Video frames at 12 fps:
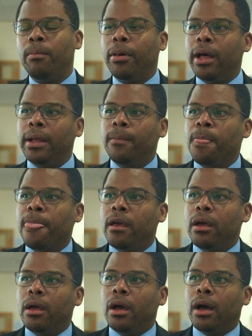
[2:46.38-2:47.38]
But
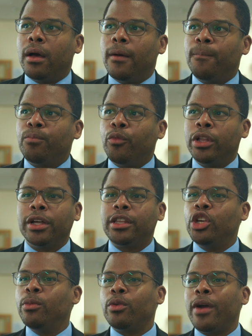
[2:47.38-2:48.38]
um, when you look at
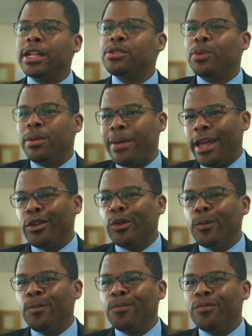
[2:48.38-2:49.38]
the Human Rights Week
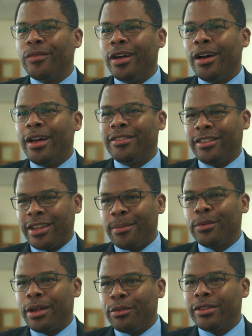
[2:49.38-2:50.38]
panel, uh, as an
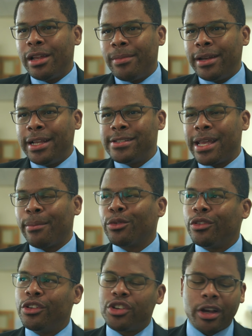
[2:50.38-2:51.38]
example, that was led by Nate
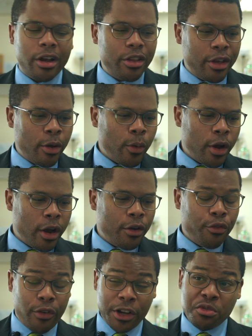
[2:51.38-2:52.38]
Samuelson this year. There were
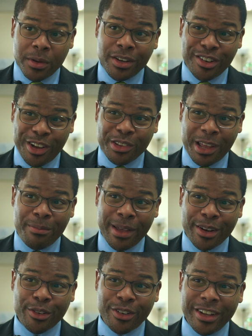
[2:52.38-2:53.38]
freshmen on that
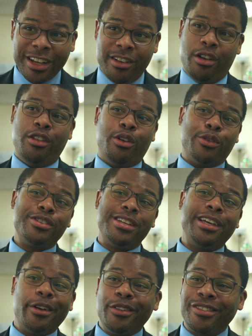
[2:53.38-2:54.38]
panel, and there were
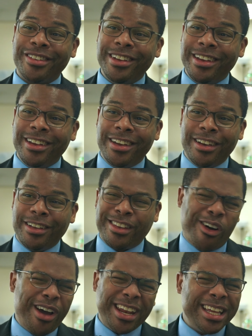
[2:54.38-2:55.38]
singers. And
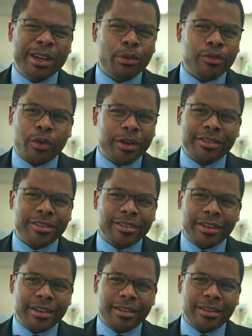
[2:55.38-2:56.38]
they all had an equal voice.
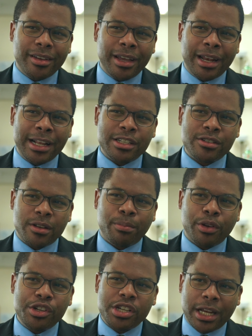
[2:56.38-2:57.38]
And I just
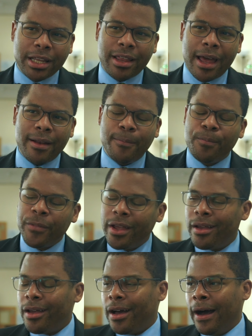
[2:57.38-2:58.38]
appreciated that.
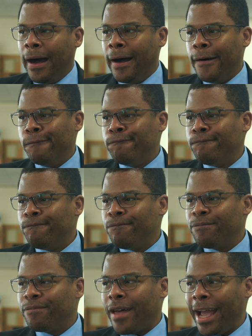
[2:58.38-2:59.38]
Um,
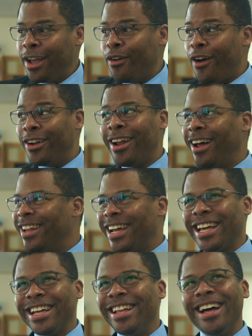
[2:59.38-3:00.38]
I can go on and on.
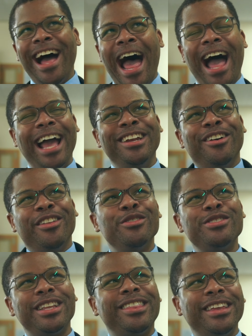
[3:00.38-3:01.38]
Like, uh, you know, there was a